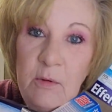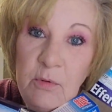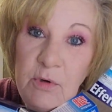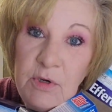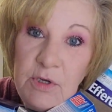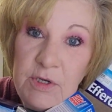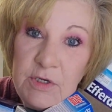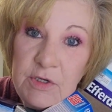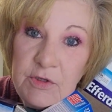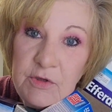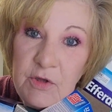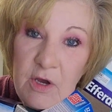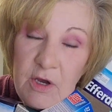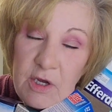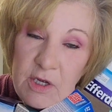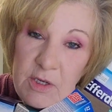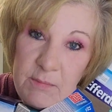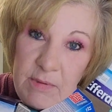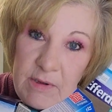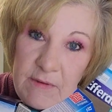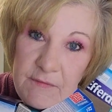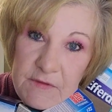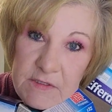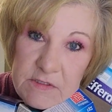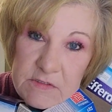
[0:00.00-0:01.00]
we're going to talk
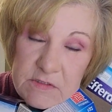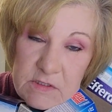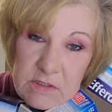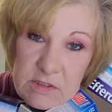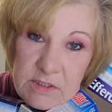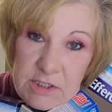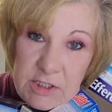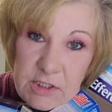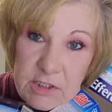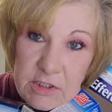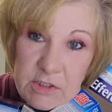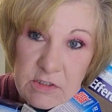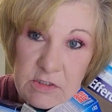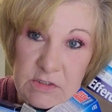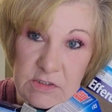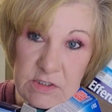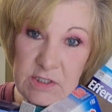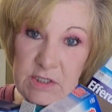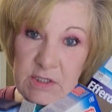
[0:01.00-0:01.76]
about these cleaners